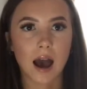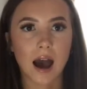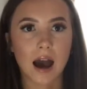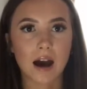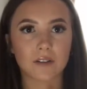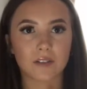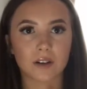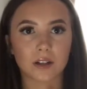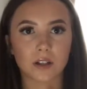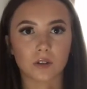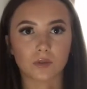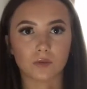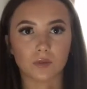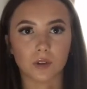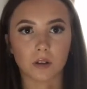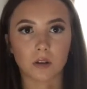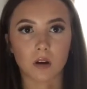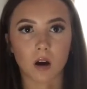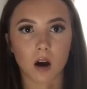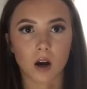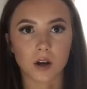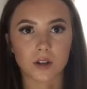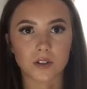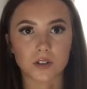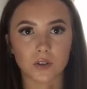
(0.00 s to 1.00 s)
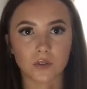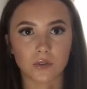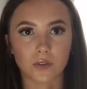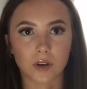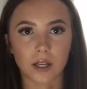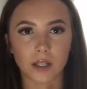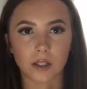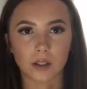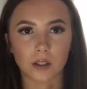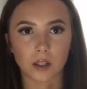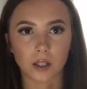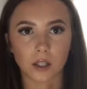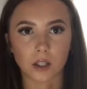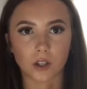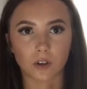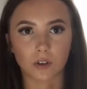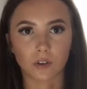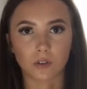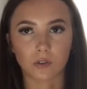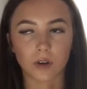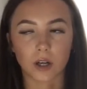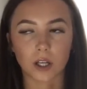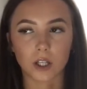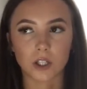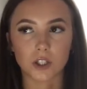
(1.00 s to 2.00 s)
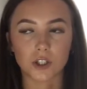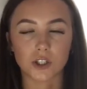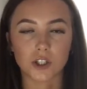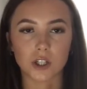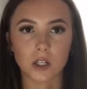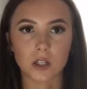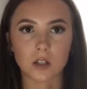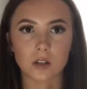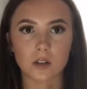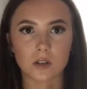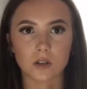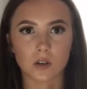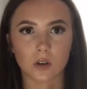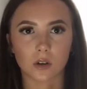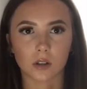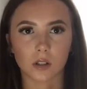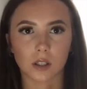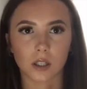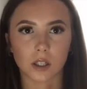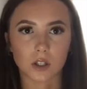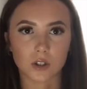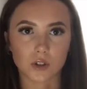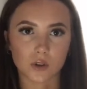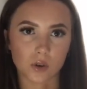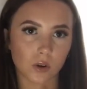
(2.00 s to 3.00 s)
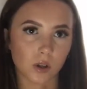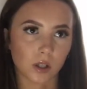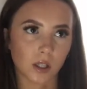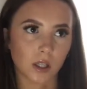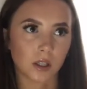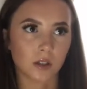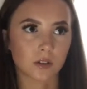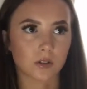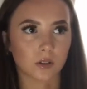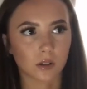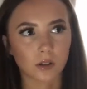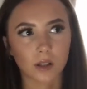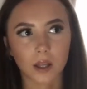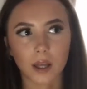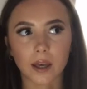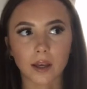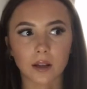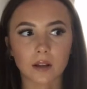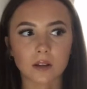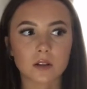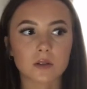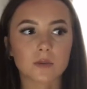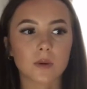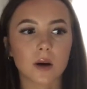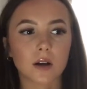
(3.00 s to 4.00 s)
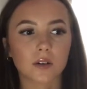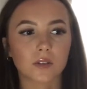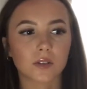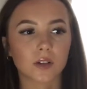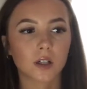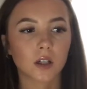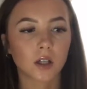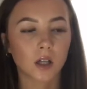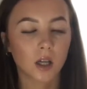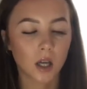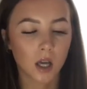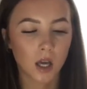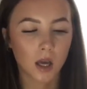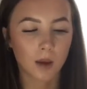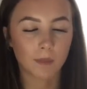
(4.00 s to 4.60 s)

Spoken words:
I find it really hard to find like good fitting jeans or like joggies or leggings, whatever,